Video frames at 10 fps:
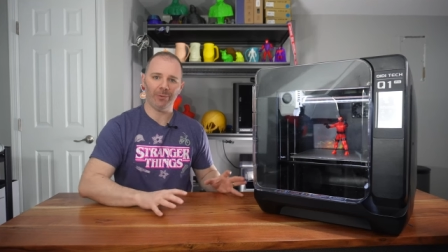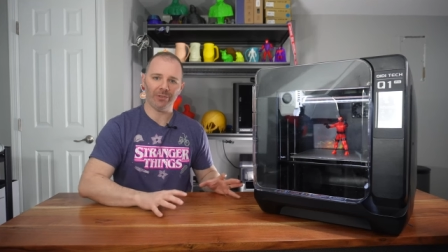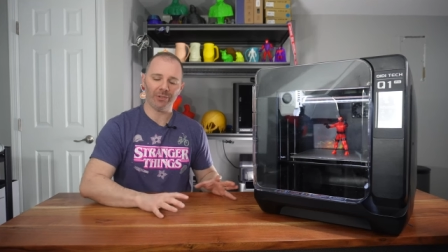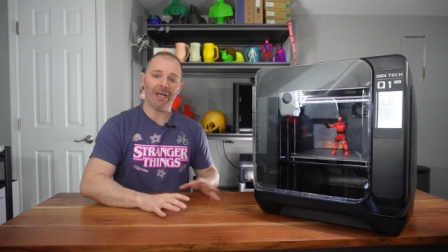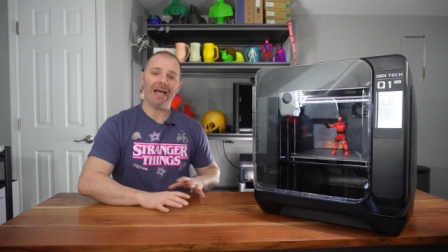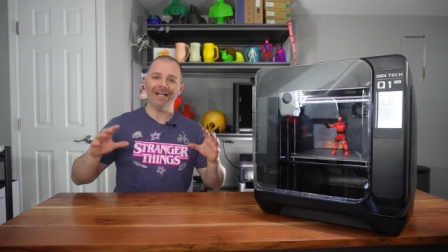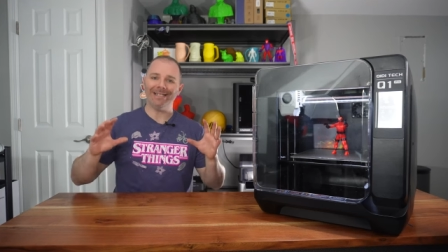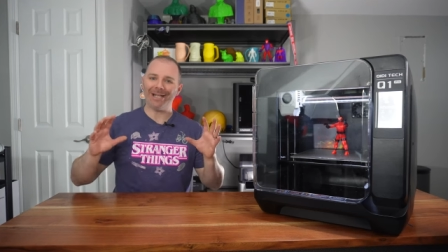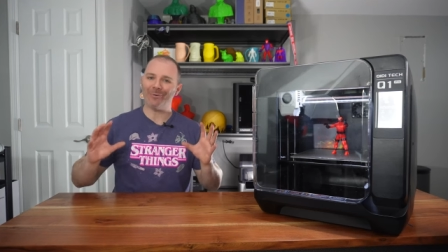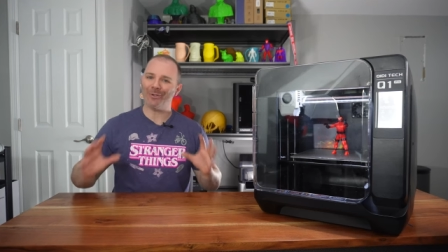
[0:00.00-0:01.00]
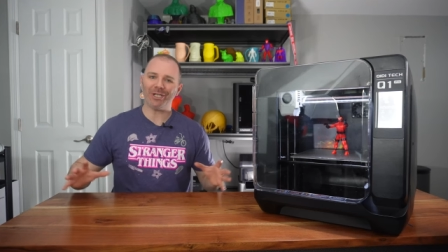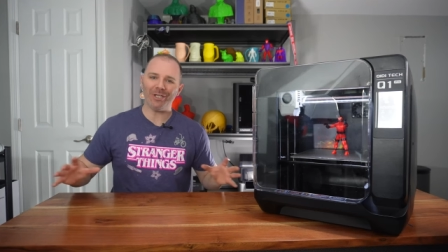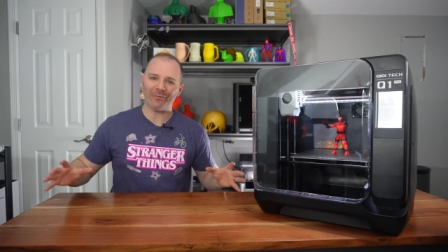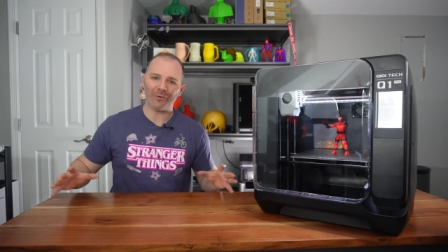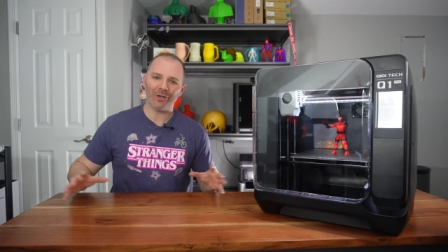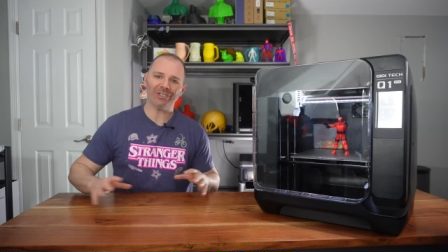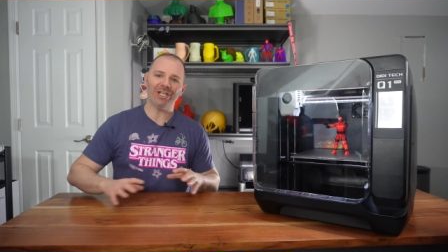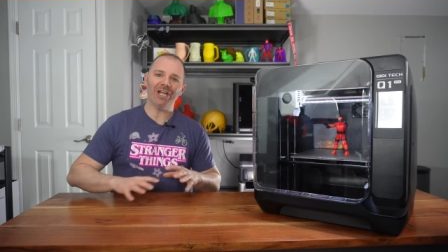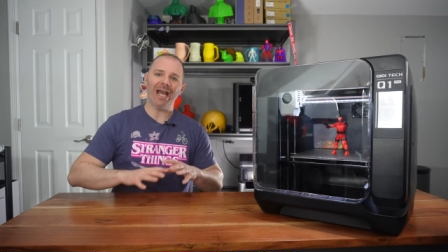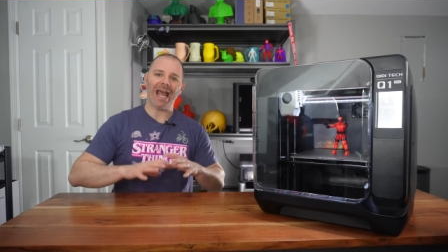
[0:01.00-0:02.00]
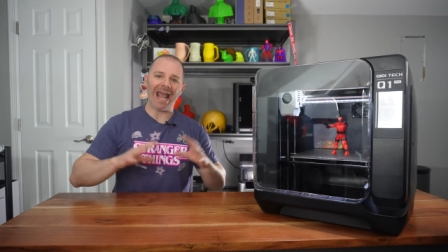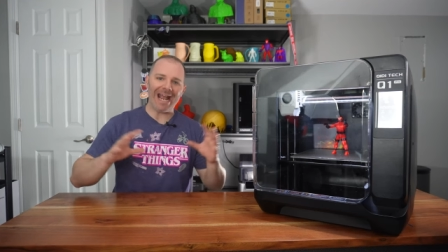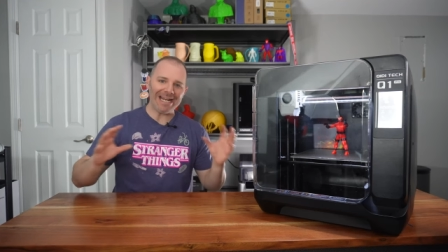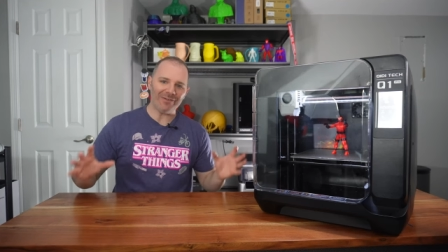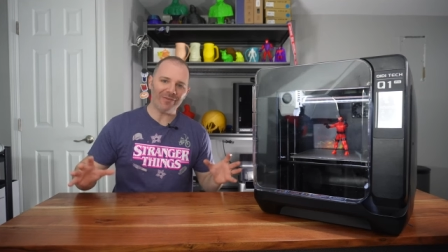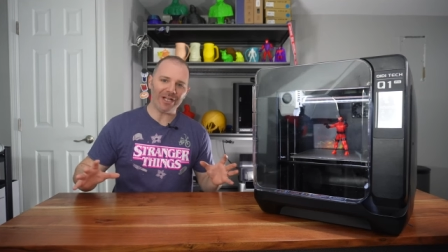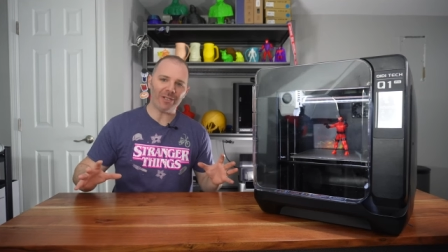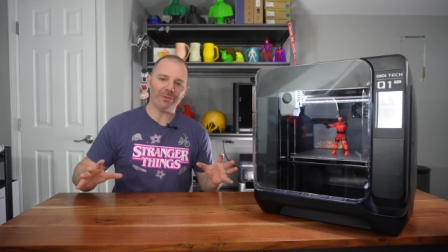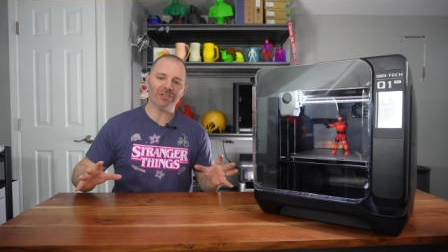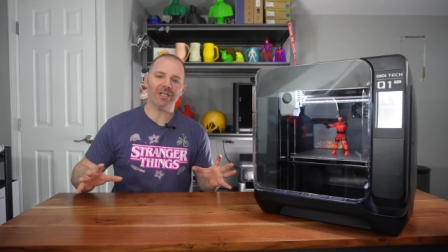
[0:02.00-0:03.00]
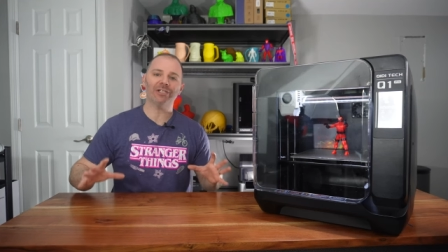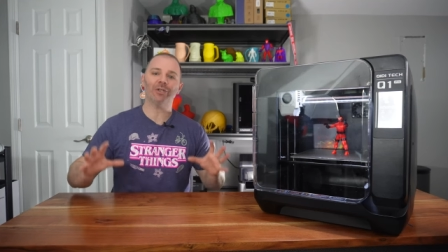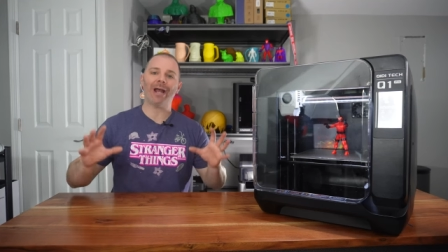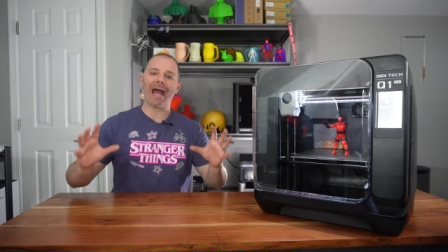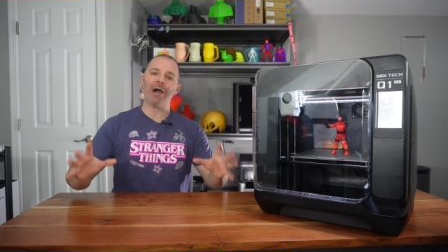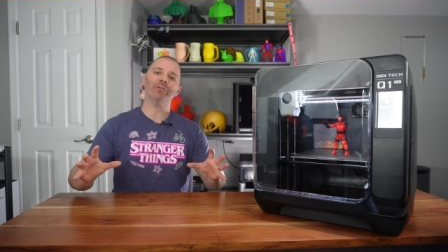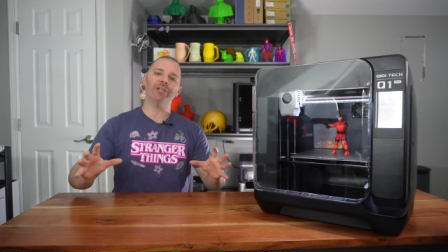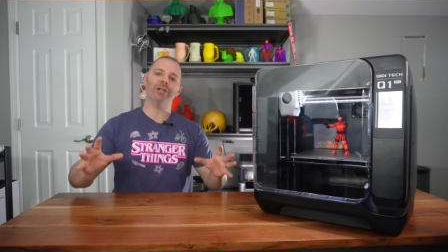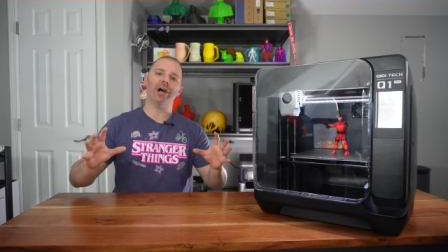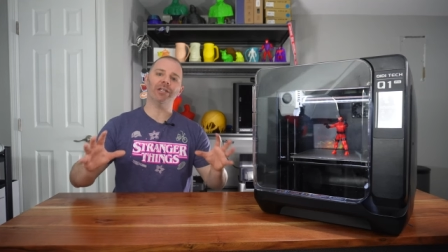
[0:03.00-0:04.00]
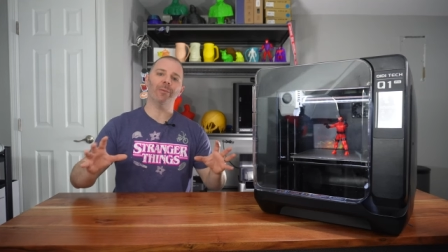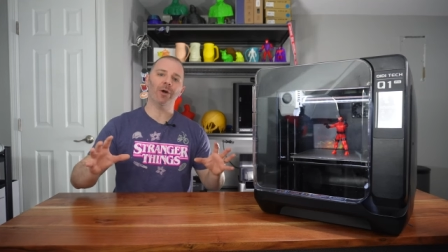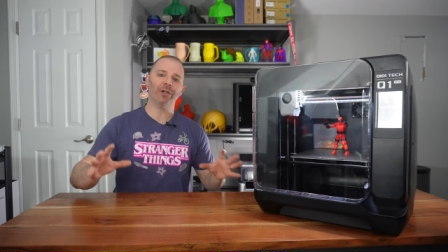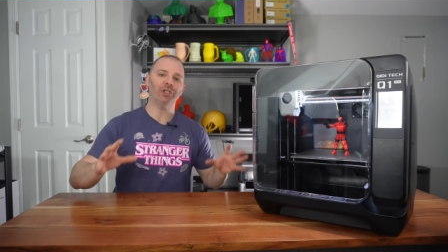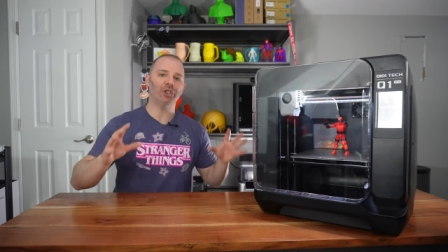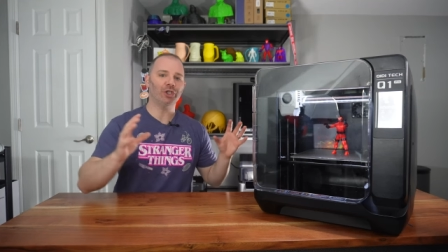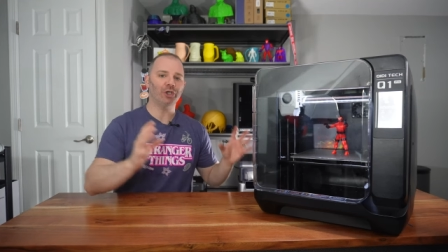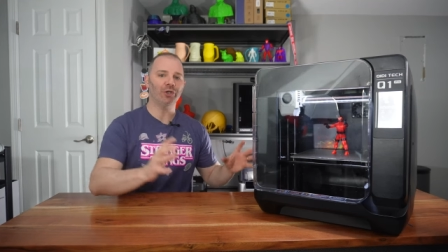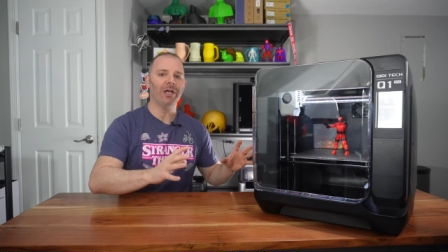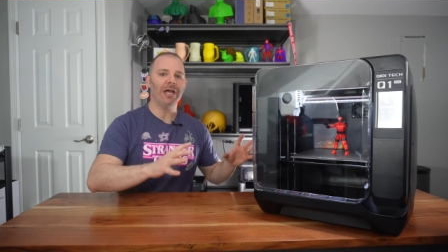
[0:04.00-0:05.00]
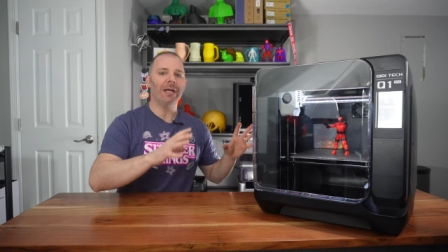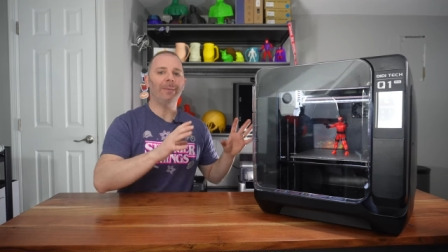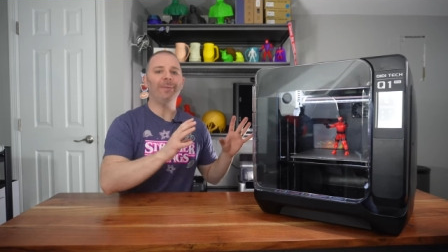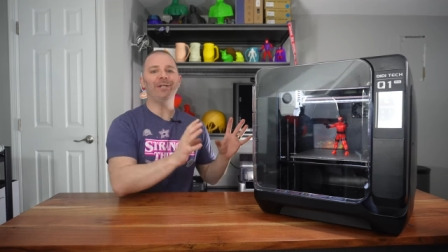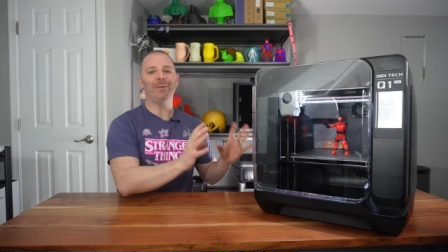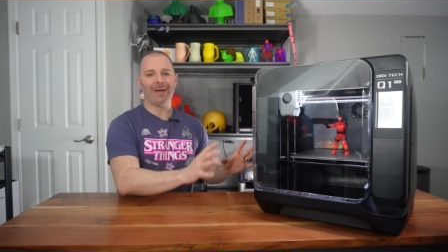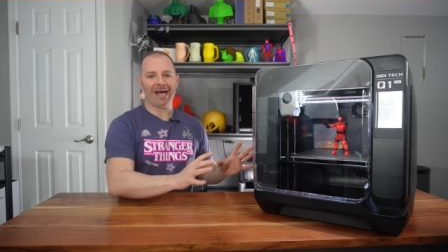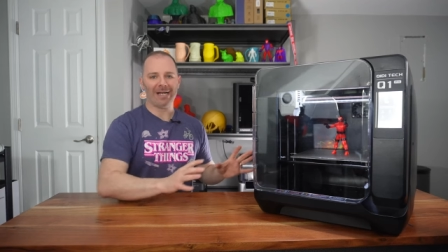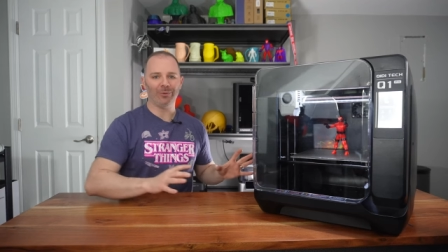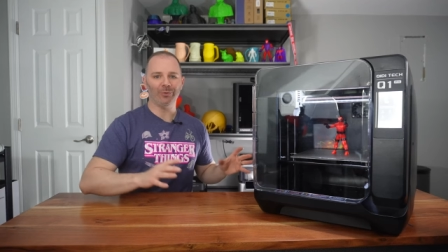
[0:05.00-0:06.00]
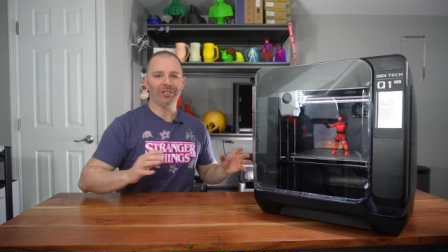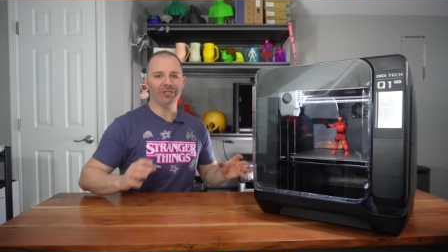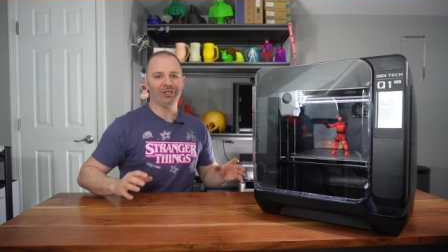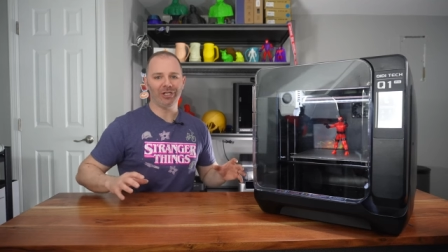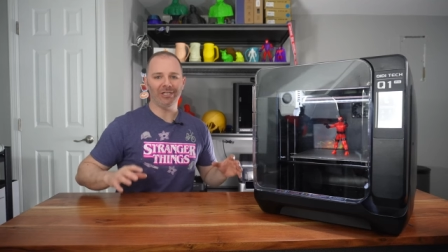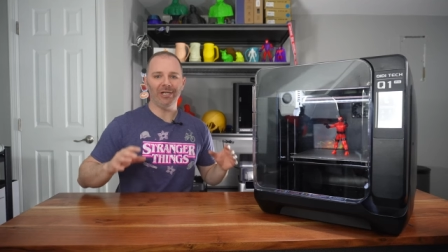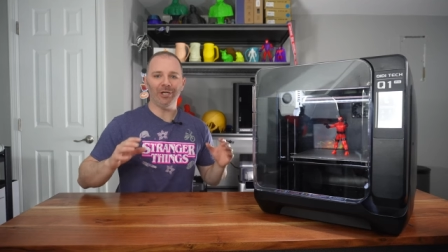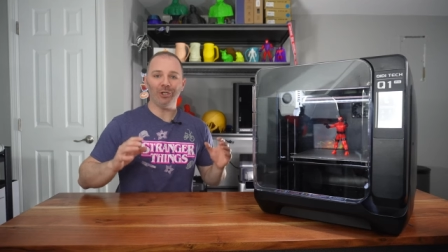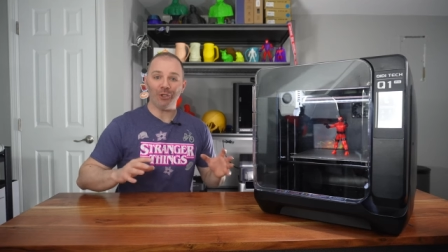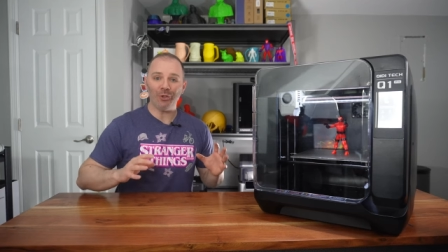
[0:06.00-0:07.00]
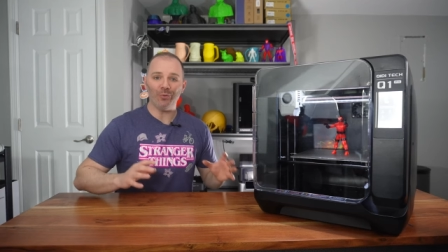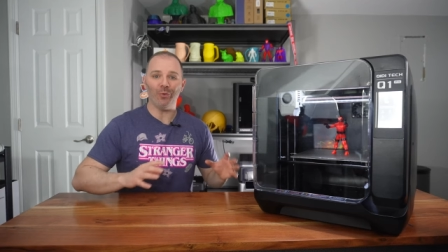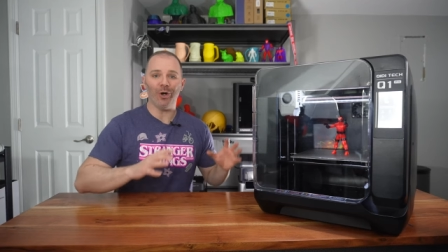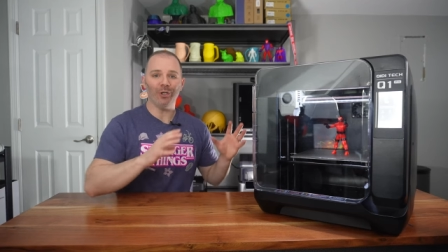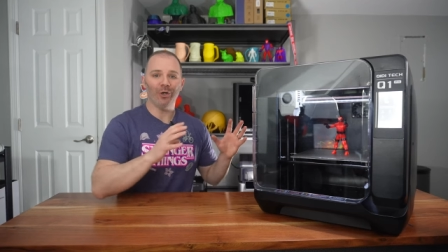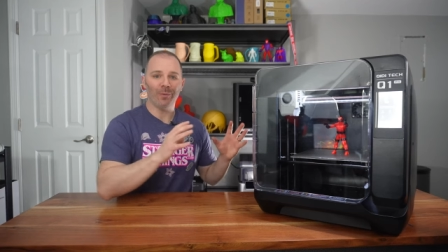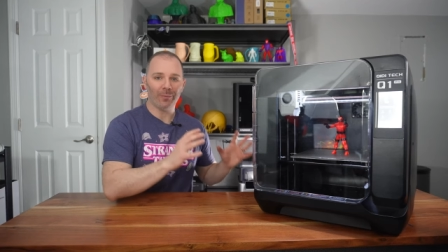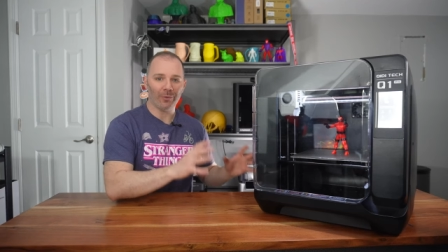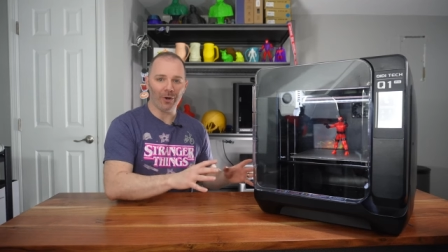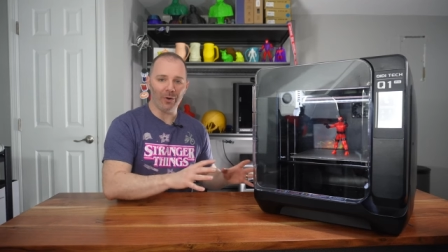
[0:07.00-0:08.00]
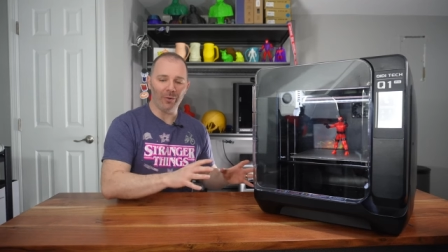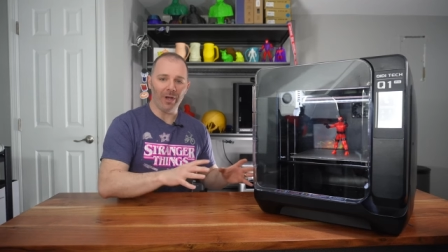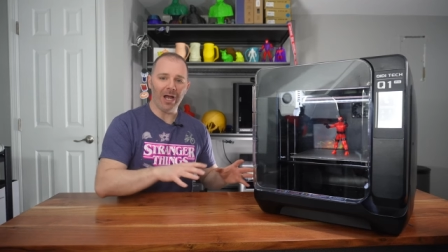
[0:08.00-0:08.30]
printer. Now, lucky for us, any available slicer out there on the market should be compatible with the Qidi Q1 Pro.